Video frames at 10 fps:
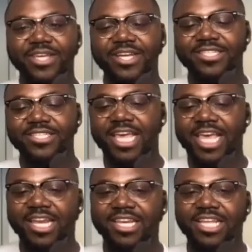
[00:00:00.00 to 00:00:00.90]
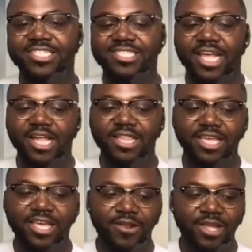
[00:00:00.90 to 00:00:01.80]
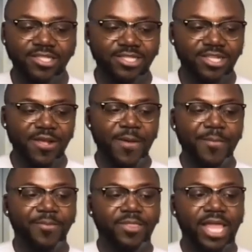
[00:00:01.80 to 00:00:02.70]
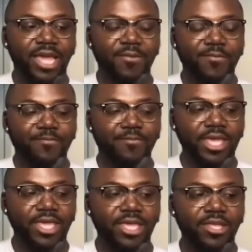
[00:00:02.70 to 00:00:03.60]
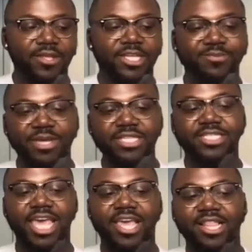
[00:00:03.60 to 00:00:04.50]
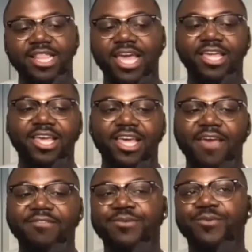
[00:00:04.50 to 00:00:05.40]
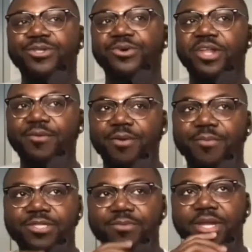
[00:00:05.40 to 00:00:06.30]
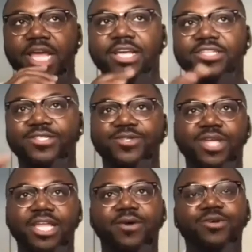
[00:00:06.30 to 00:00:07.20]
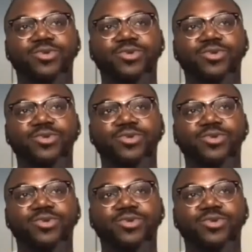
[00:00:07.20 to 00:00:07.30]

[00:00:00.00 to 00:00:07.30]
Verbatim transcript: Because again, that's exactly it. It's like me, because me saying like if someone donated me a bunch of money, I could just do that.